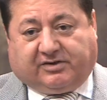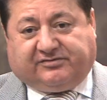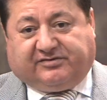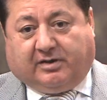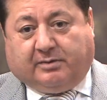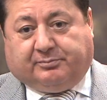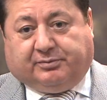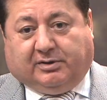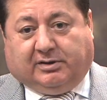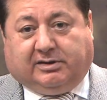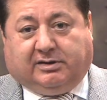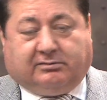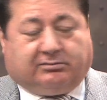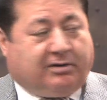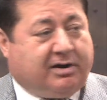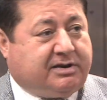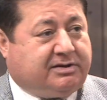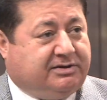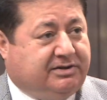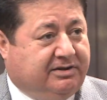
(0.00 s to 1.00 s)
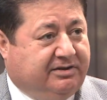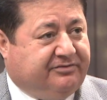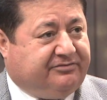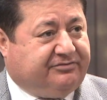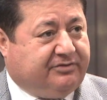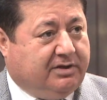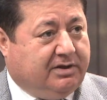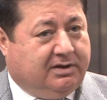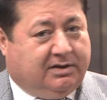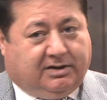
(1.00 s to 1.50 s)
example,
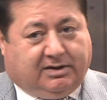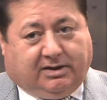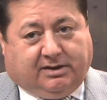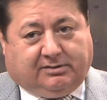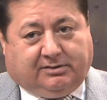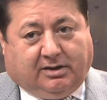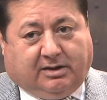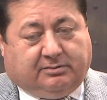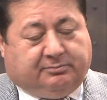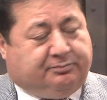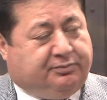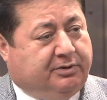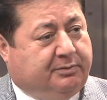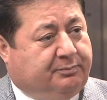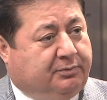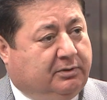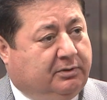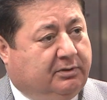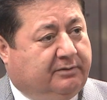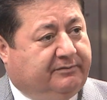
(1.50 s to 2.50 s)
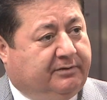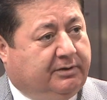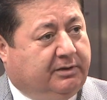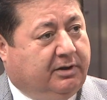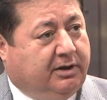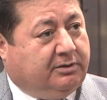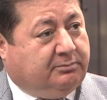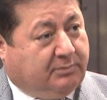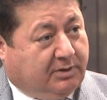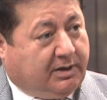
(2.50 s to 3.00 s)
Iraqis and people living
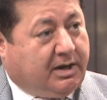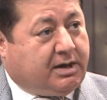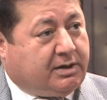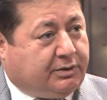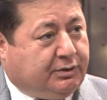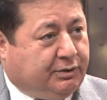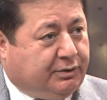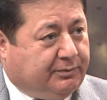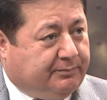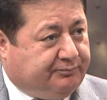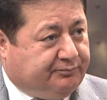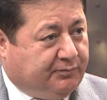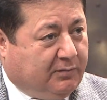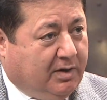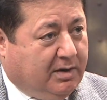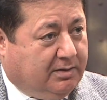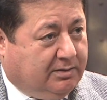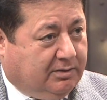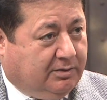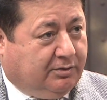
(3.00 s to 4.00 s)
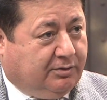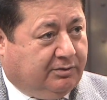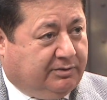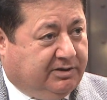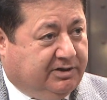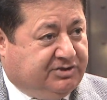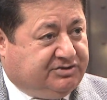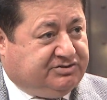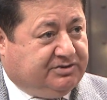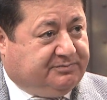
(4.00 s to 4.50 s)
in Morocco, or
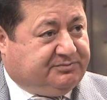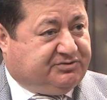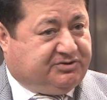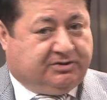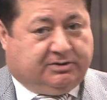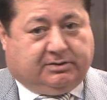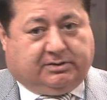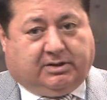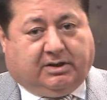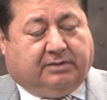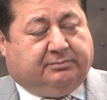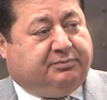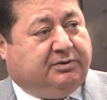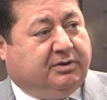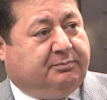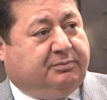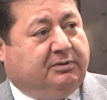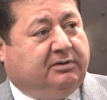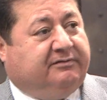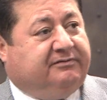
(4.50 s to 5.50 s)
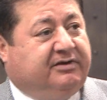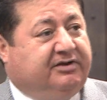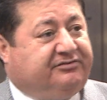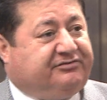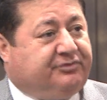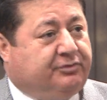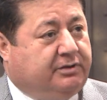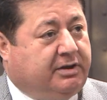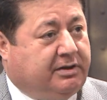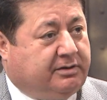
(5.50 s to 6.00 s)
Egyptian and people living in
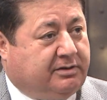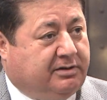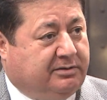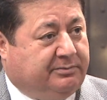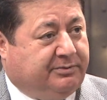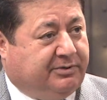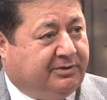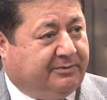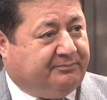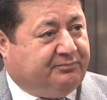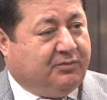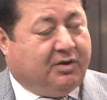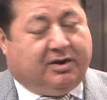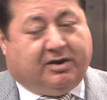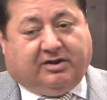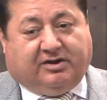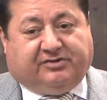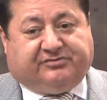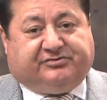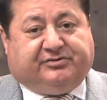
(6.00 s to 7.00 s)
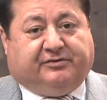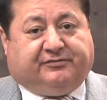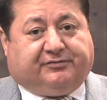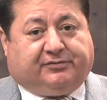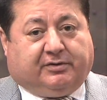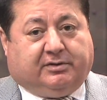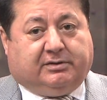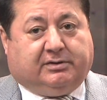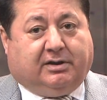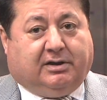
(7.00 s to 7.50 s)
Saudi Arabia. It's
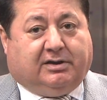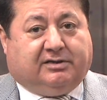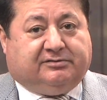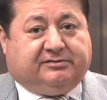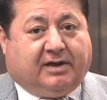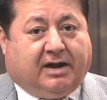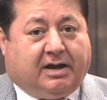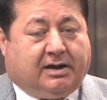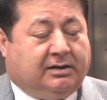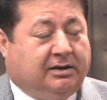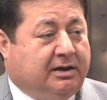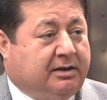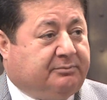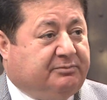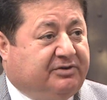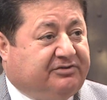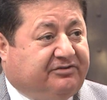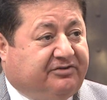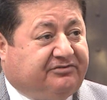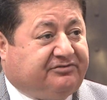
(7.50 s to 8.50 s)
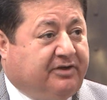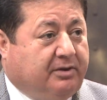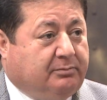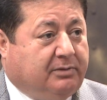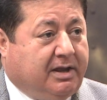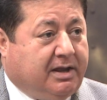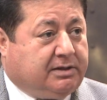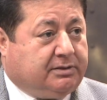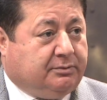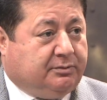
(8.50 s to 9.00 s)
different dialogue, but it's the same
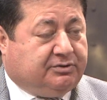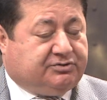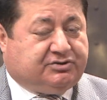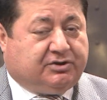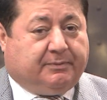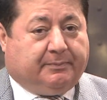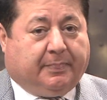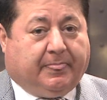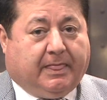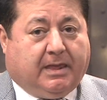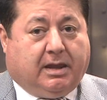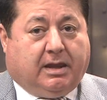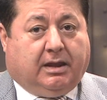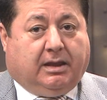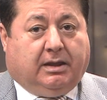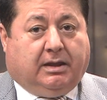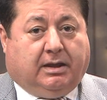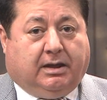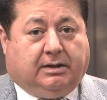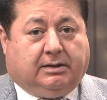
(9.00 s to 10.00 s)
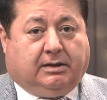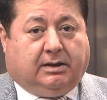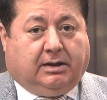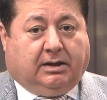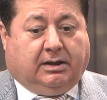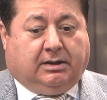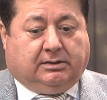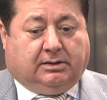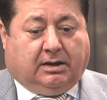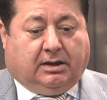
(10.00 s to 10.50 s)
language.
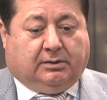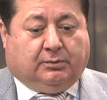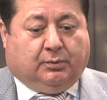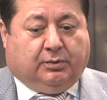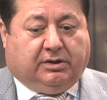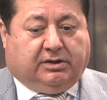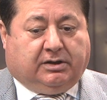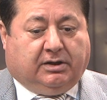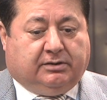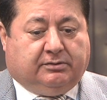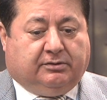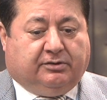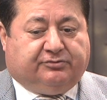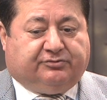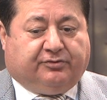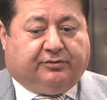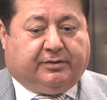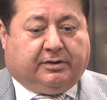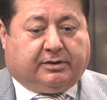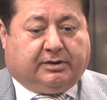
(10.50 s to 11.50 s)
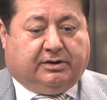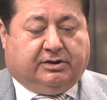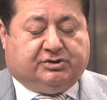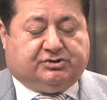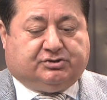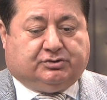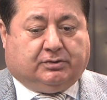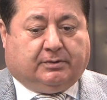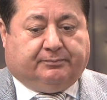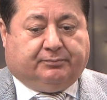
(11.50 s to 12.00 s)
And we cater to their
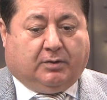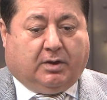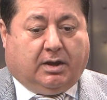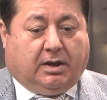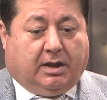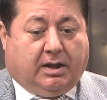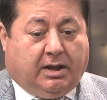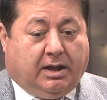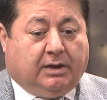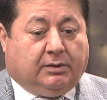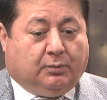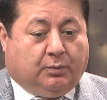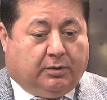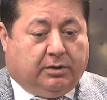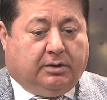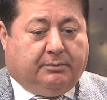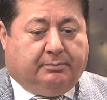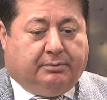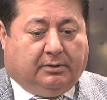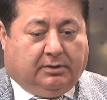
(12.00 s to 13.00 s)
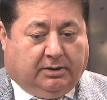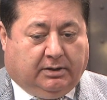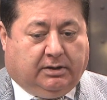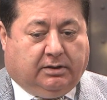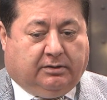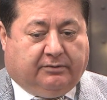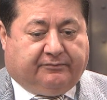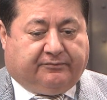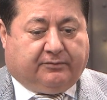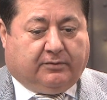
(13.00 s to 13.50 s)
issue. And we
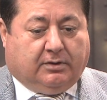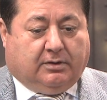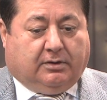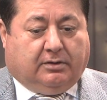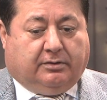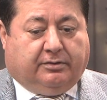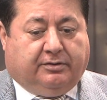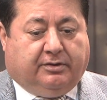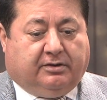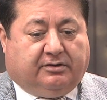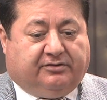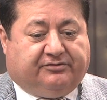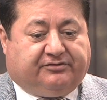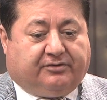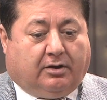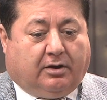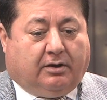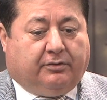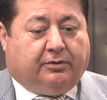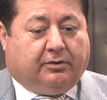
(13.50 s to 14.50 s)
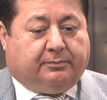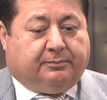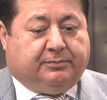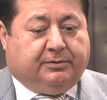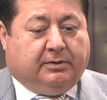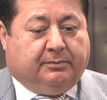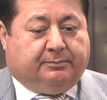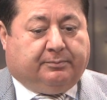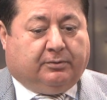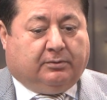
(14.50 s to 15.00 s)
believe there is other
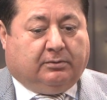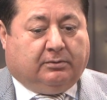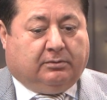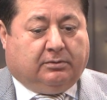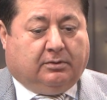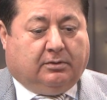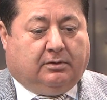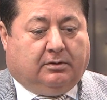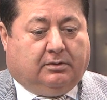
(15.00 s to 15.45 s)
people